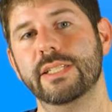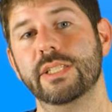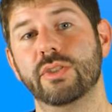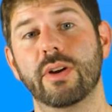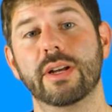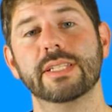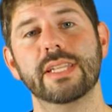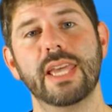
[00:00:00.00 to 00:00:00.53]
these
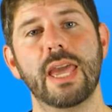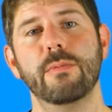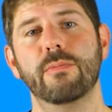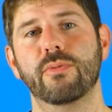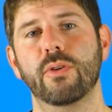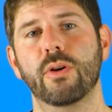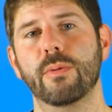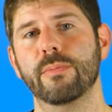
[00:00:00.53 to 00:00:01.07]
drugs came
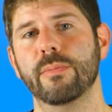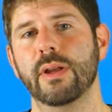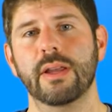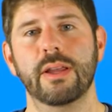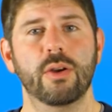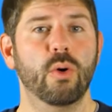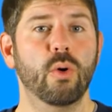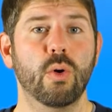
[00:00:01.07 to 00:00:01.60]

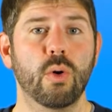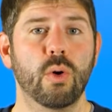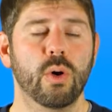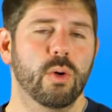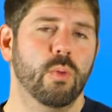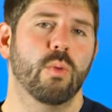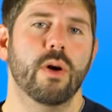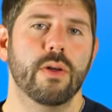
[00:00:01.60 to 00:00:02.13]
from
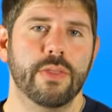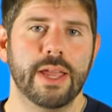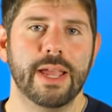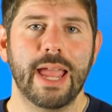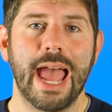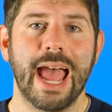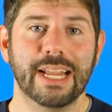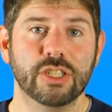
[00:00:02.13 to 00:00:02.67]
or what
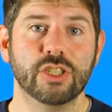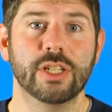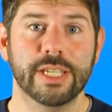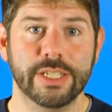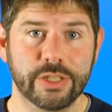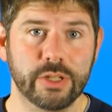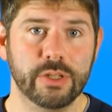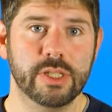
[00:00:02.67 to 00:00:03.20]
they
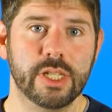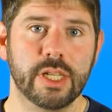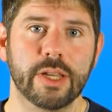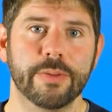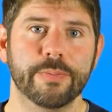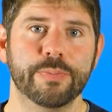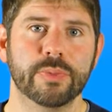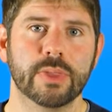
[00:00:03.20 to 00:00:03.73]
actually do to
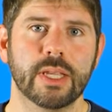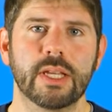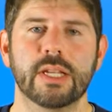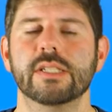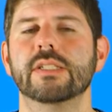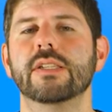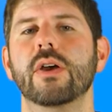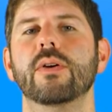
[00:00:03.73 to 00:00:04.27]
you.
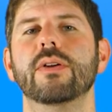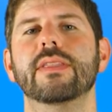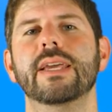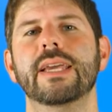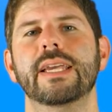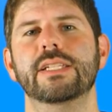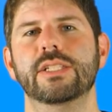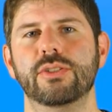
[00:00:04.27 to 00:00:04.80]
So, the
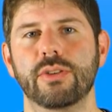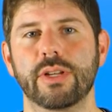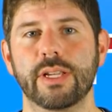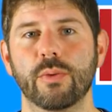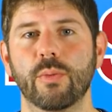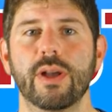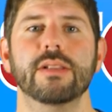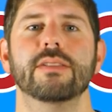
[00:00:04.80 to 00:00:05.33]

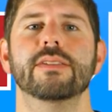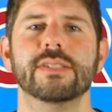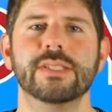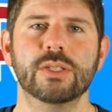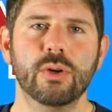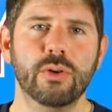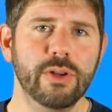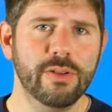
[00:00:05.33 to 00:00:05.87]
history. Well, the
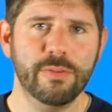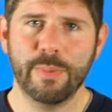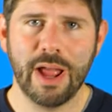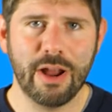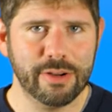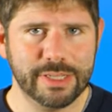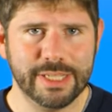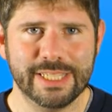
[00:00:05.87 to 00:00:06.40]
story of
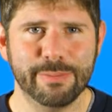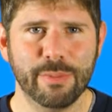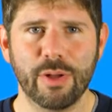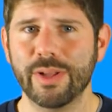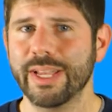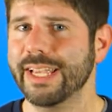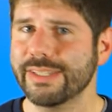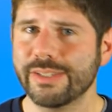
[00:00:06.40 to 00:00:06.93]

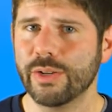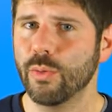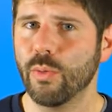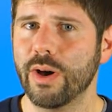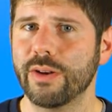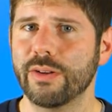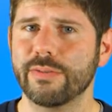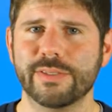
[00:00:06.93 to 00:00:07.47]
paracetamol isn't
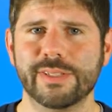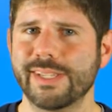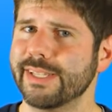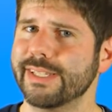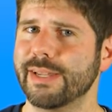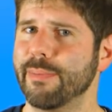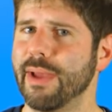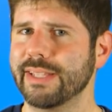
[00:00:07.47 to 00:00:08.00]
one of
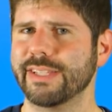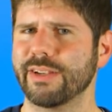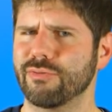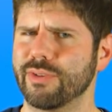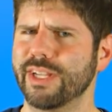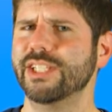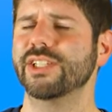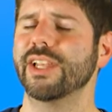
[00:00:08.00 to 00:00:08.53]
systematic
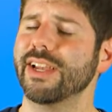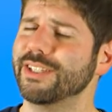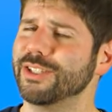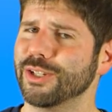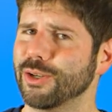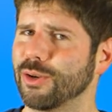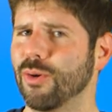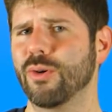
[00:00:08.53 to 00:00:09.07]
research
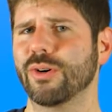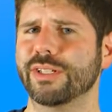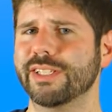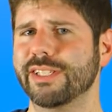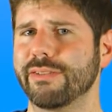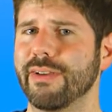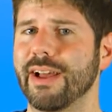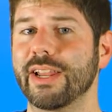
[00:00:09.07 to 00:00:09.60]
and
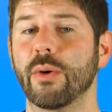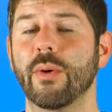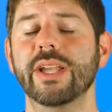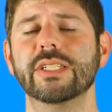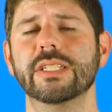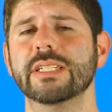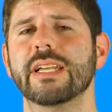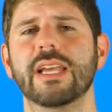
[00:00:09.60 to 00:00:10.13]
cautious
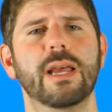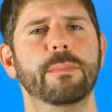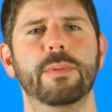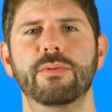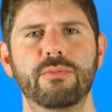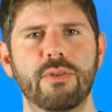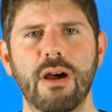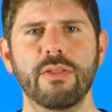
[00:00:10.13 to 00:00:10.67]
evaluation,
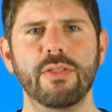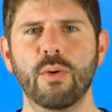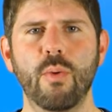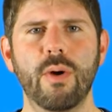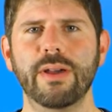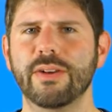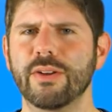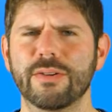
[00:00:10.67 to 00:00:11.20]
but rather
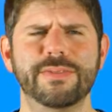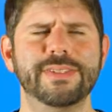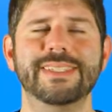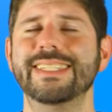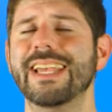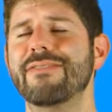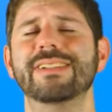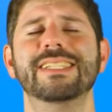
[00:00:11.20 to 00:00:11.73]
one of
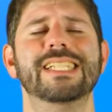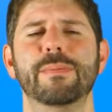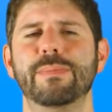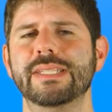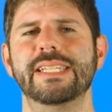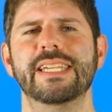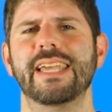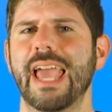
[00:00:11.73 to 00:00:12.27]

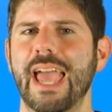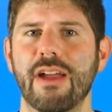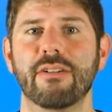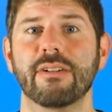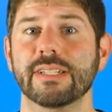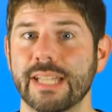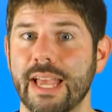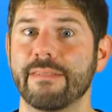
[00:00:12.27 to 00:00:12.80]
serendipity,
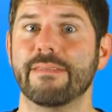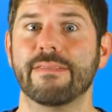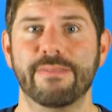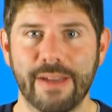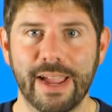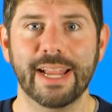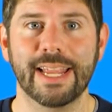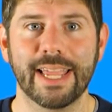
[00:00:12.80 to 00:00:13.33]
errors, and
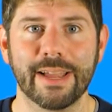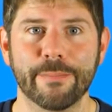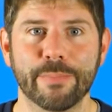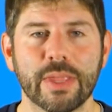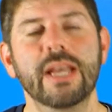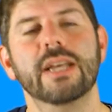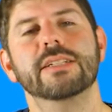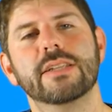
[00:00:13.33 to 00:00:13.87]
failure.
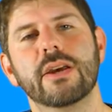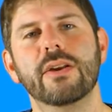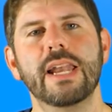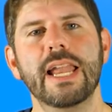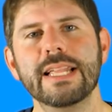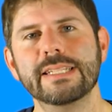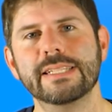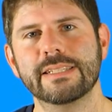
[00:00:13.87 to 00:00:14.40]
So,
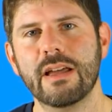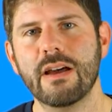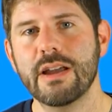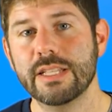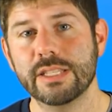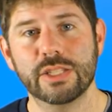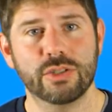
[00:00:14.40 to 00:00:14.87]
let's start in